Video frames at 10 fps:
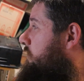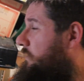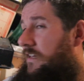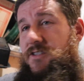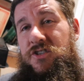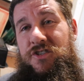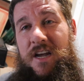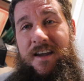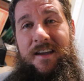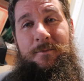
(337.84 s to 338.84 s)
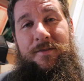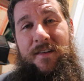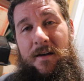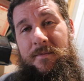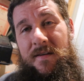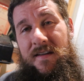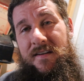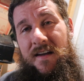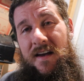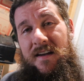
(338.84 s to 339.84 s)
Let's check in with them
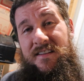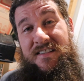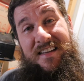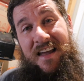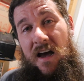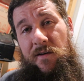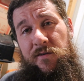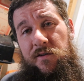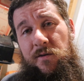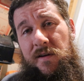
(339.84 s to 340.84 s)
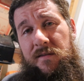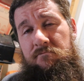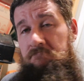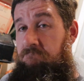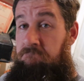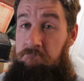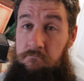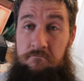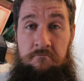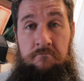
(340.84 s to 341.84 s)
and see how they're doing
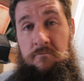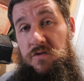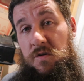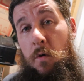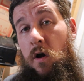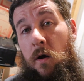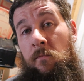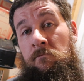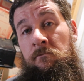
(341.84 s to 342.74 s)
tomorrow.